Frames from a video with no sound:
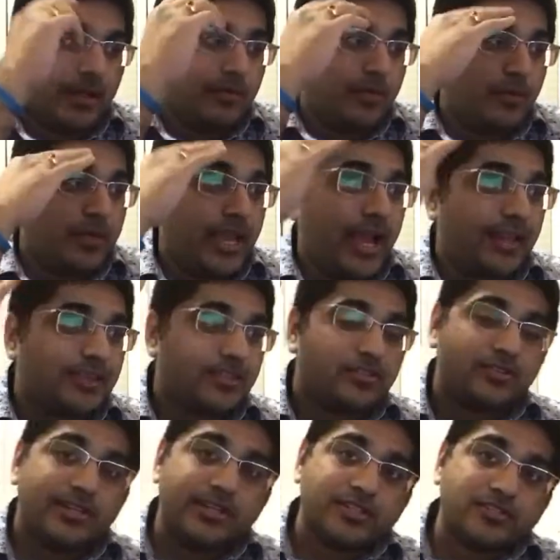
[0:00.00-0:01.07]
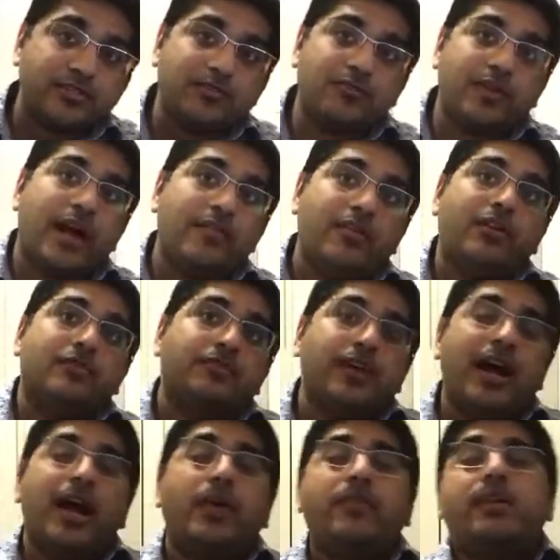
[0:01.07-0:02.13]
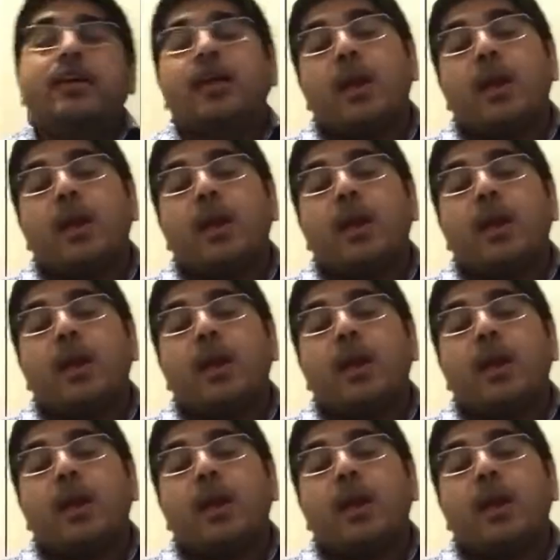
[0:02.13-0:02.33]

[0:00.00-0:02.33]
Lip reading: But we had the traditional 5-on-5